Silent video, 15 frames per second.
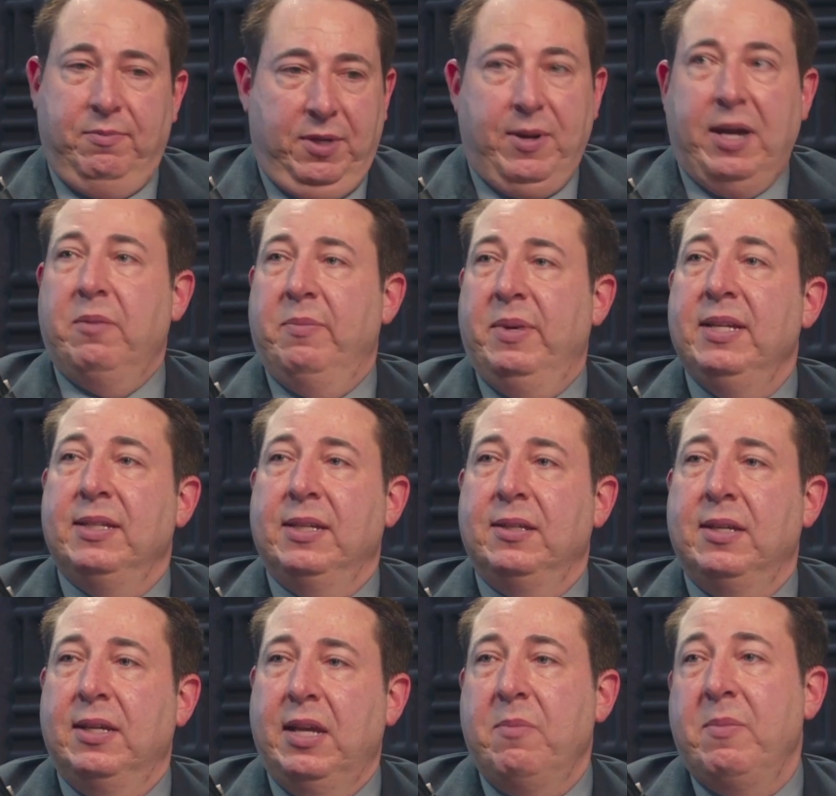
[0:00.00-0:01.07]
go out of
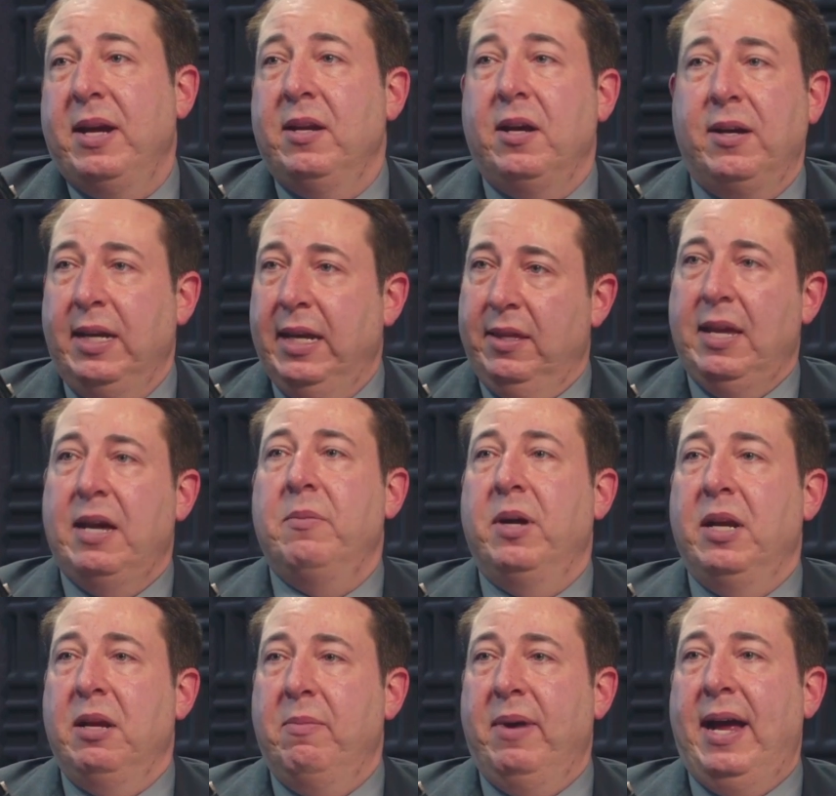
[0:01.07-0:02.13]
business, and they may not get that
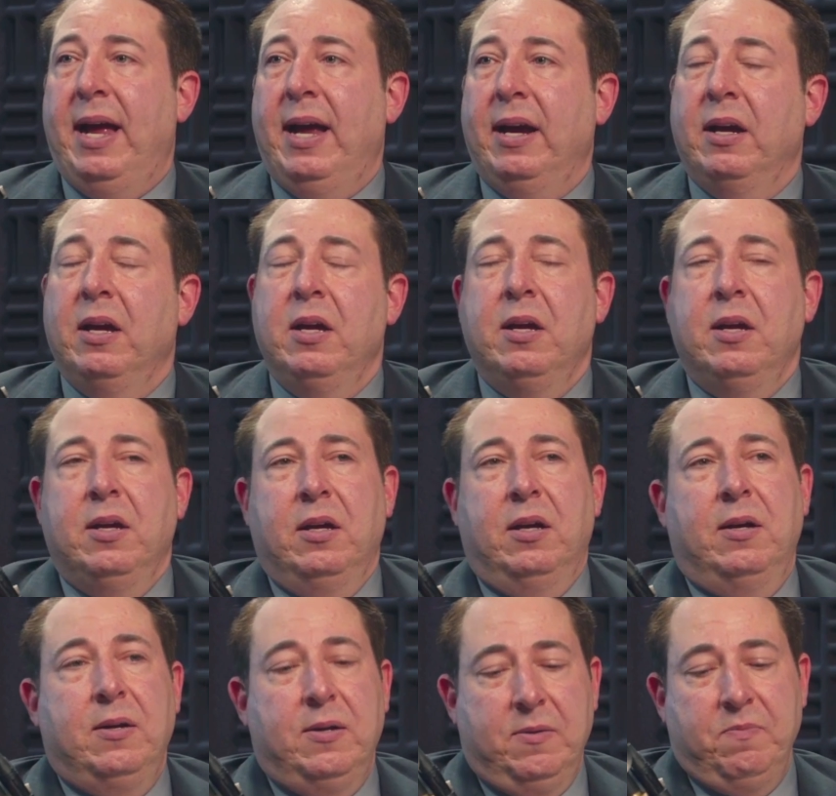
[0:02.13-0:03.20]
money back.
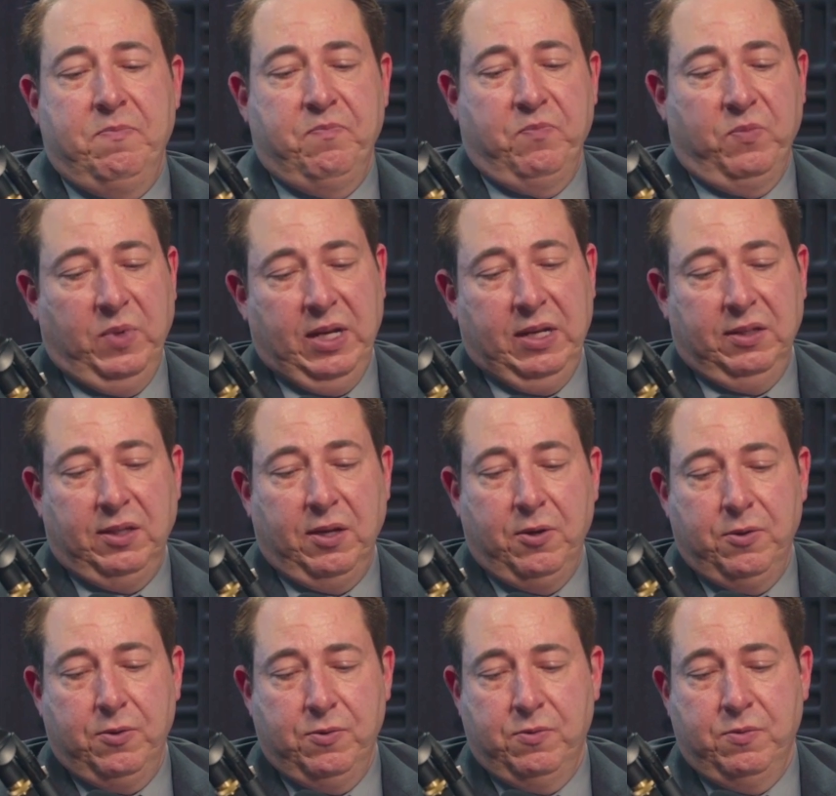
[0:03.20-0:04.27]
And
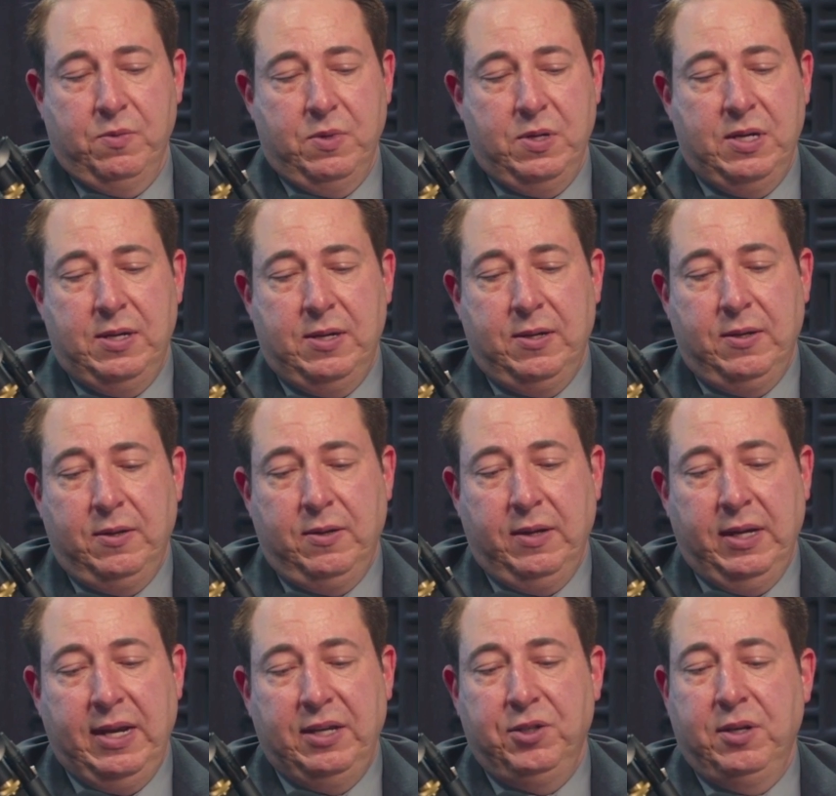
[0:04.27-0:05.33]

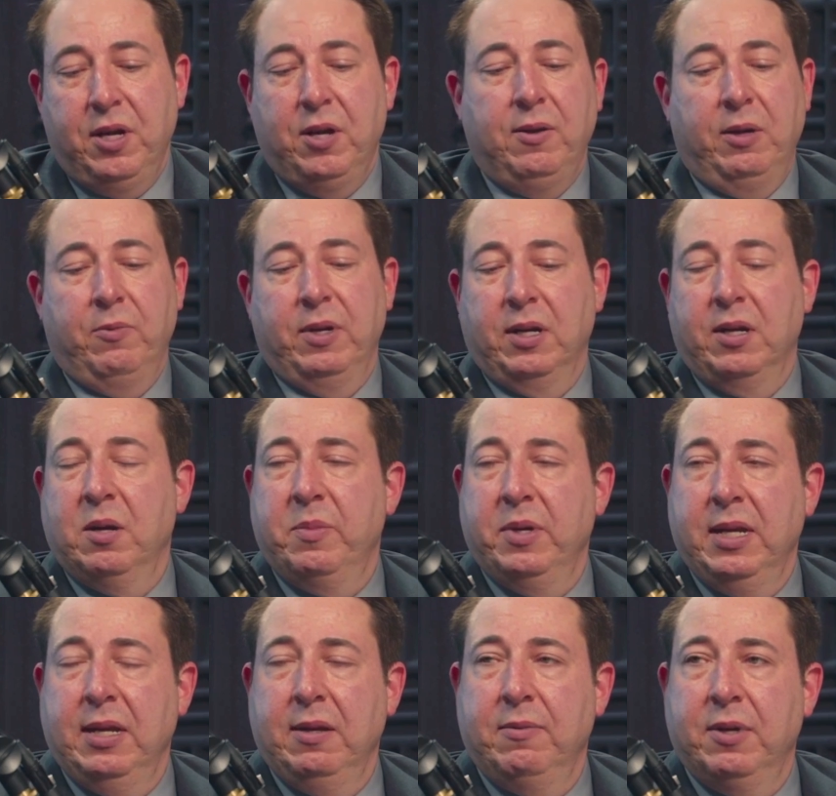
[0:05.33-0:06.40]
as you know, like when a
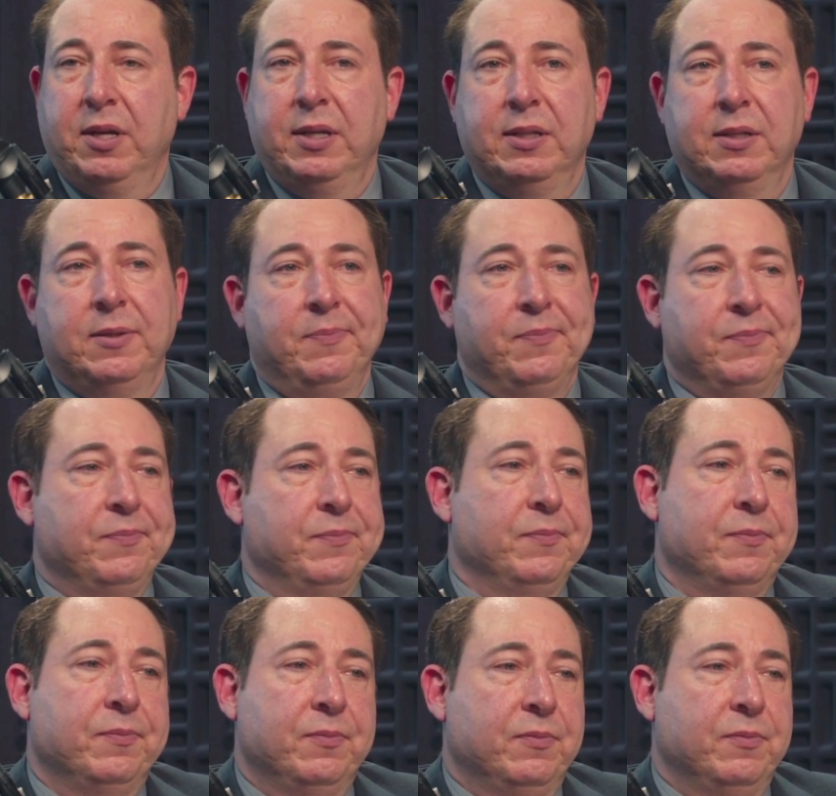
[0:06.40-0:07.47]
company does
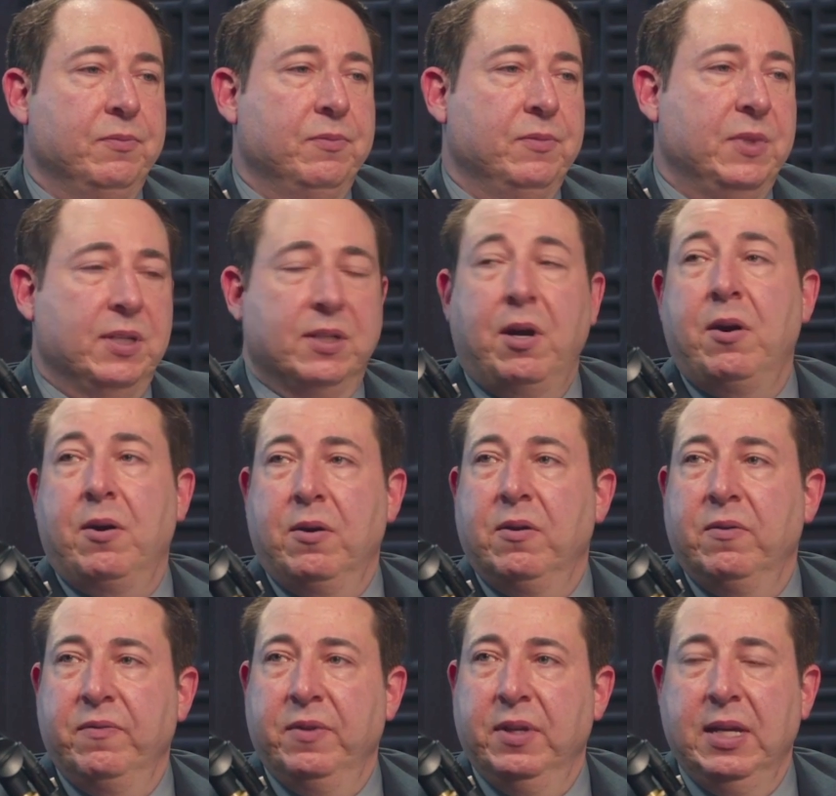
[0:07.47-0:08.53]

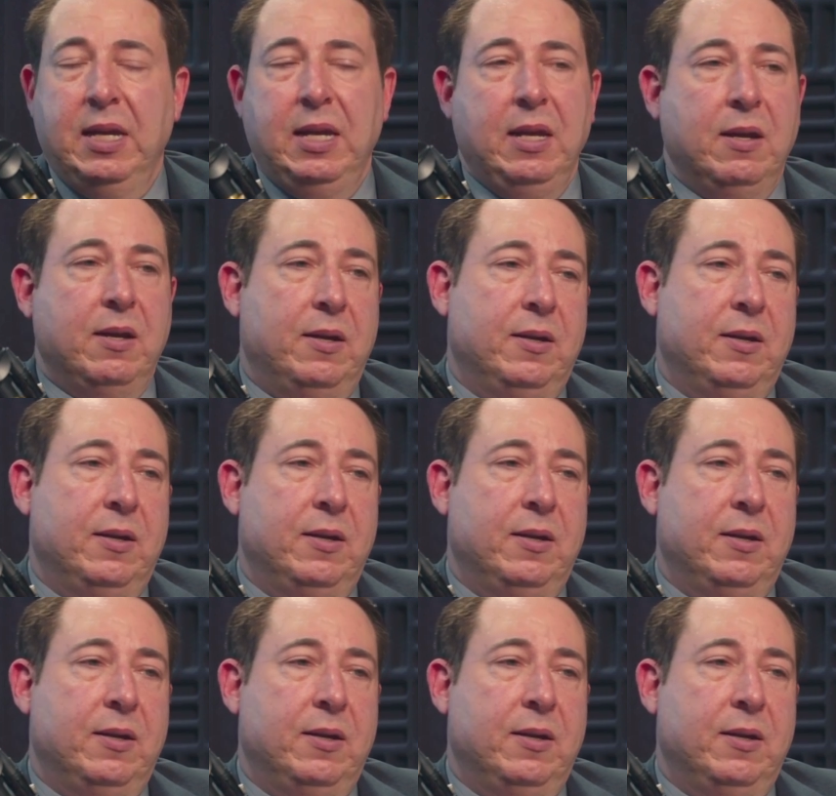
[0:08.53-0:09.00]
dissolve, the